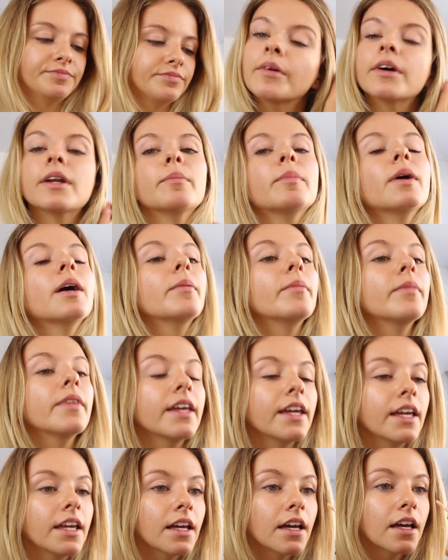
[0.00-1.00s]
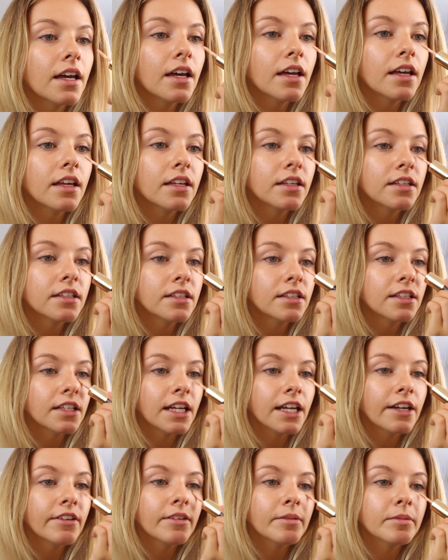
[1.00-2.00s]
I'm gonna pop the
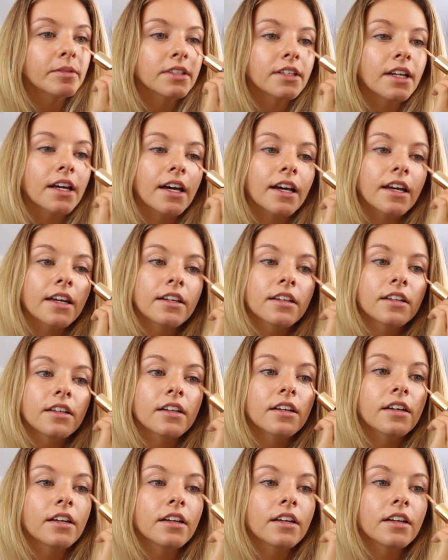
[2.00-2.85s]
serum side